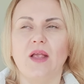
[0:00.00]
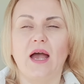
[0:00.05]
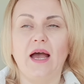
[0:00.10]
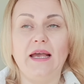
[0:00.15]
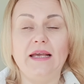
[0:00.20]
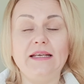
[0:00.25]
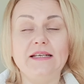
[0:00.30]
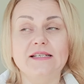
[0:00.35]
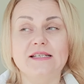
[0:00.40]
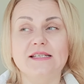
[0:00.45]

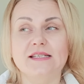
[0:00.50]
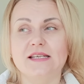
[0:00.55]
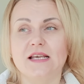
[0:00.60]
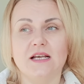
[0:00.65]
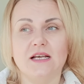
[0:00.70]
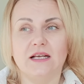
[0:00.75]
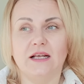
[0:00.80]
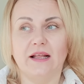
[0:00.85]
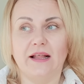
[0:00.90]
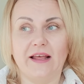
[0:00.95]
is
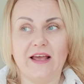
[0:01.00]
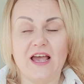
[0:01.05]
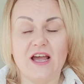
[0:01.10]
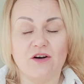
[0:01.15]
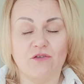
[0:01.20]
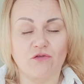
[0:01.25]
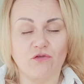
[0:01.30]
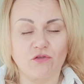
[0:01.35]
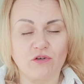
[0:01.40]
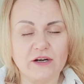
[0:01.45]
a
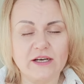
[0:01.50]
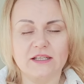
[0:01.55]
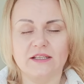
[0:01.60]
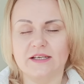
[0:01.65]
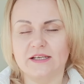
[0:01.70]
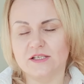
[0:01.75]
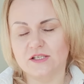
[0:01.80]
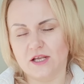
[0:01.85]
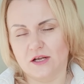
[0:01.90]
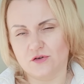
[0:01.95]

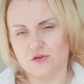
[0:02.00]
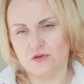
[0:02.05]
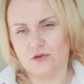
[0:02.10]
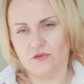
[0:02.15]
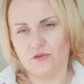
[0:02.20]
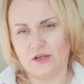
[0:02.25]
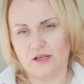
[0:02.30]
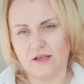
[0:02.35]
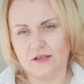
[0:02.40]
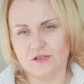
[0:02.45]
really essential thing.